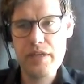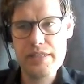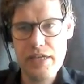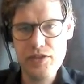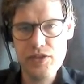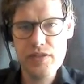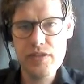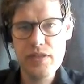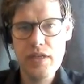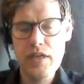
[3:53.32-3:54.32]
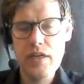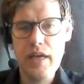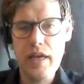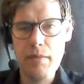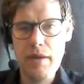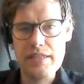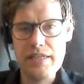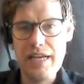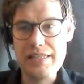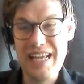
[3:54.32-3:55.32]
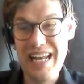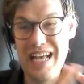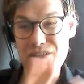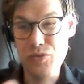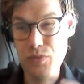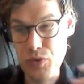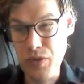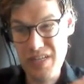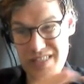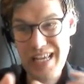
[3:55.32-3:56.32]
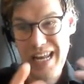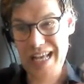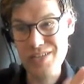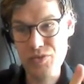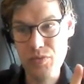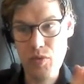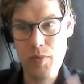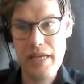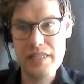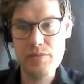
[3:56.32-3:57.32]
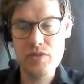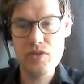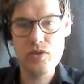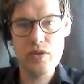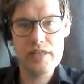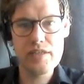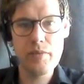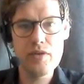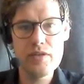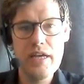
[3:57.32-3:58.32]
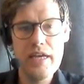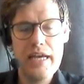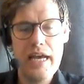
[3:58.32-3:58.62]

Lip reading: sessions as a classroom tool, as a classroom replacement tool, I suppose.